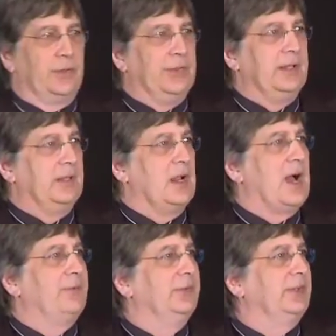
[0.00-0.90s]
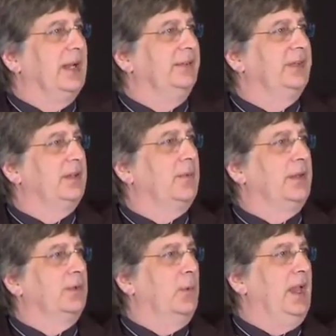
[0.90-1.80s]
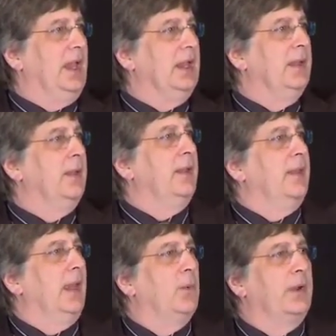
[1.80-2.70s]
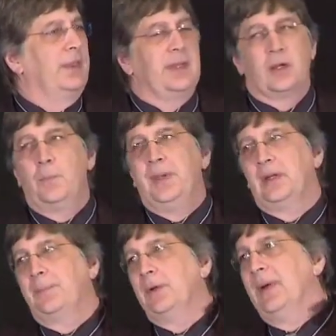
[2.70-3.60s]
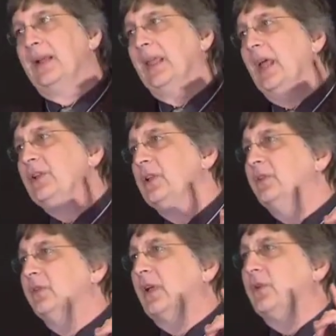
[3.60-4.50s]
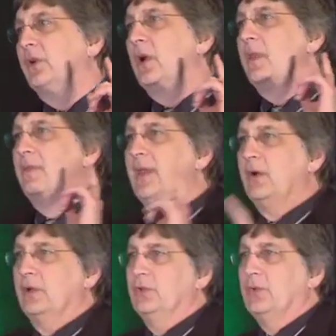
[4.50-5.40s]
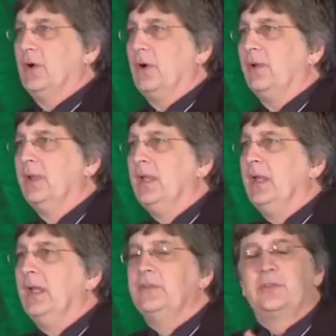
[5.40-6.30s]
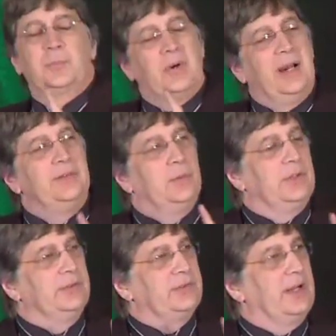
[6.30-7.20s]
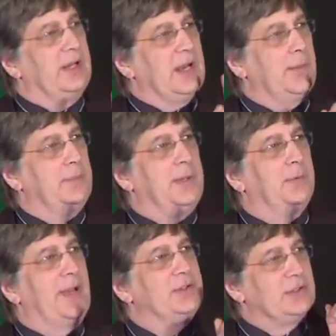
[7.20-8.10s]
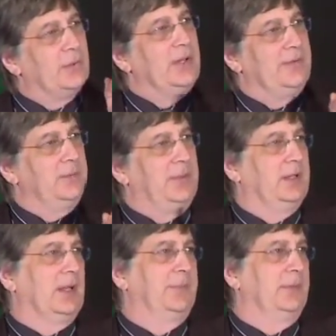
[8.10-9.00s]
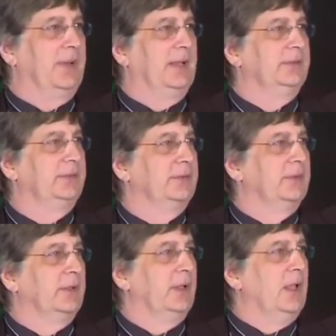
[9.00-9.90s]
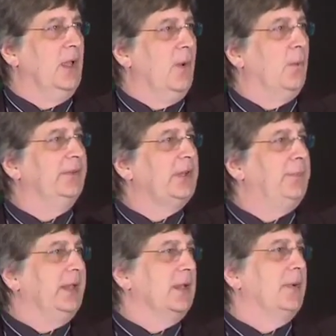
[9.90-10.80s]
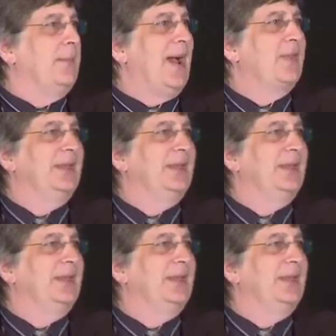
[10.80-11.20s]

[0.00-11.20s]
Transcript: thing in the office and then I send them on their way. And whether they go pick up their medications is under their control. It's surprising when you study it how many people actually don't even pick up their meds. Once they pick them up, how they